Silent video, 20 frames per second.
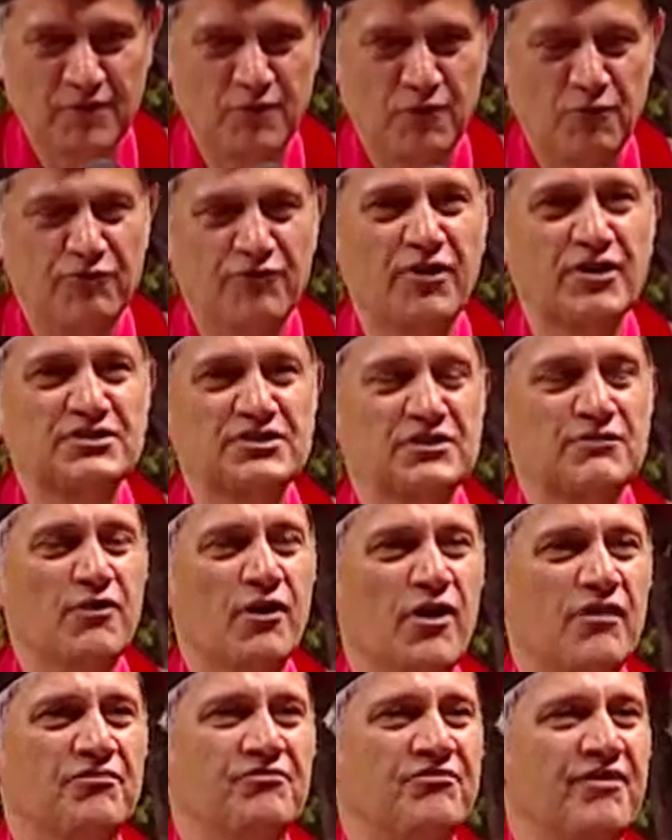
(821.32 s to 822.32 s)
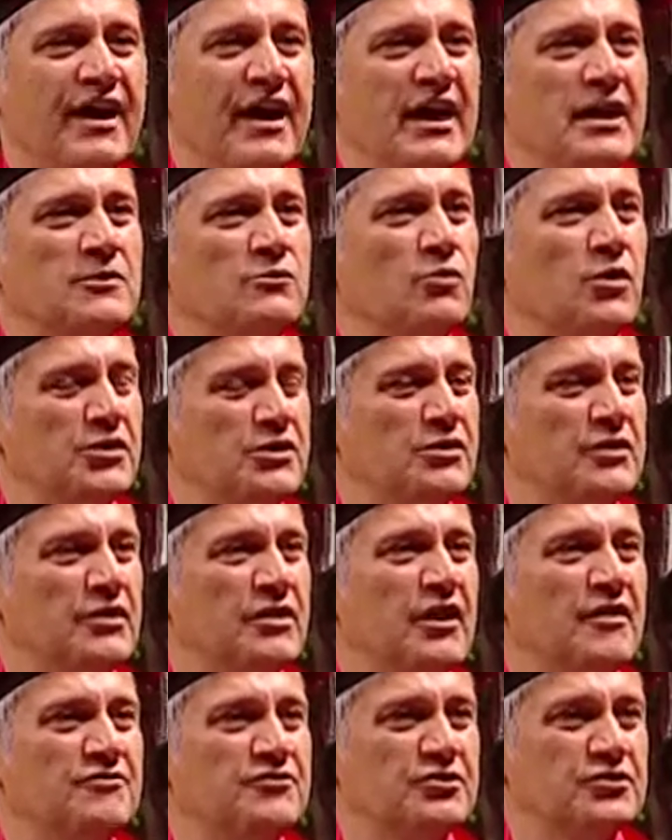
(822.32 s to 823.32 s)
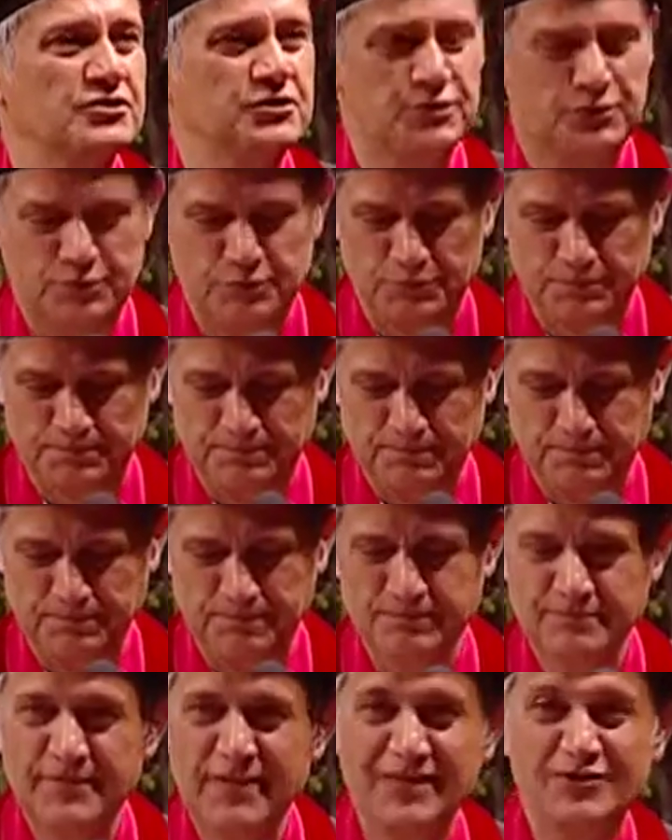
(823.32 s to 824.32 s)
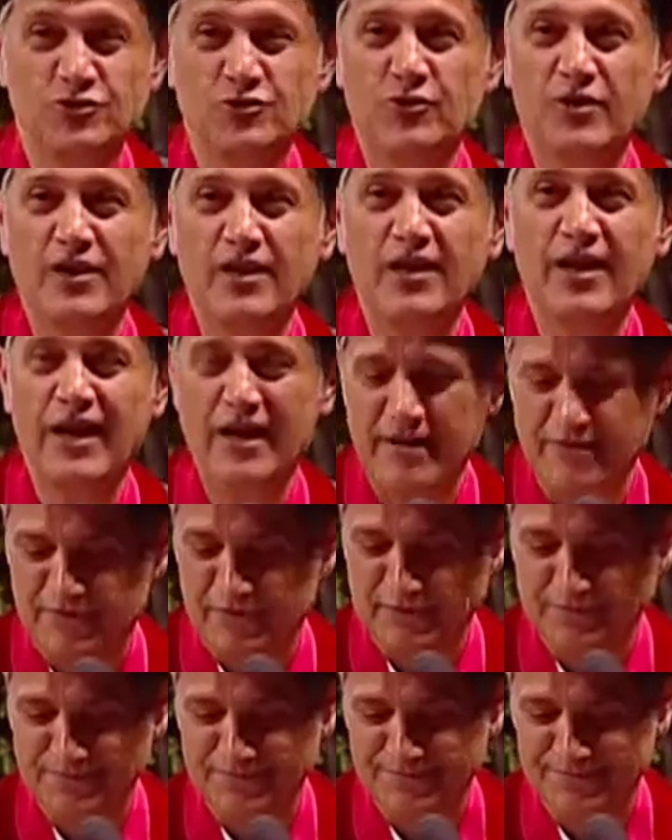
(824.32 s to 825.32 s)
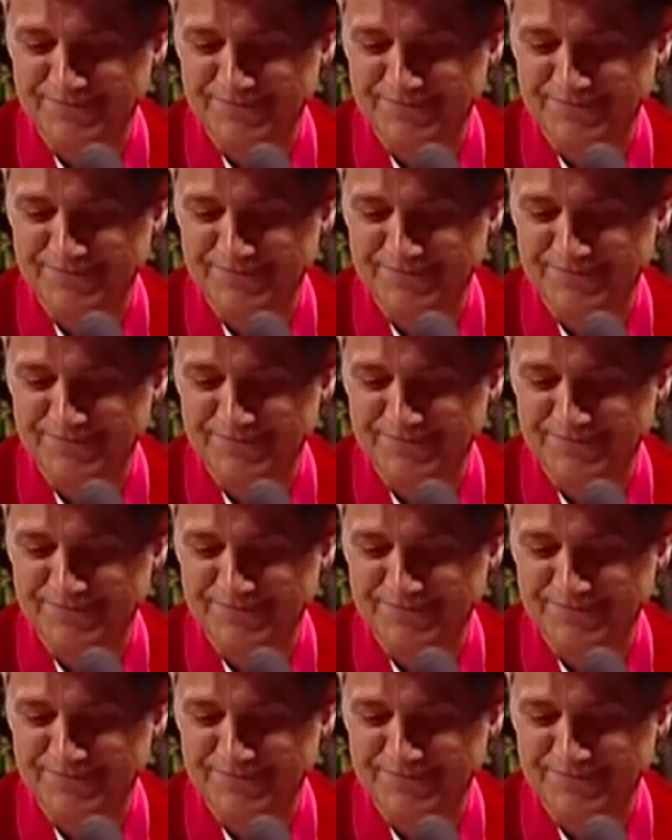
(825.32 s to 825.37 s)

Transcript: Well, first of all, find what you love to do and do a lot of it.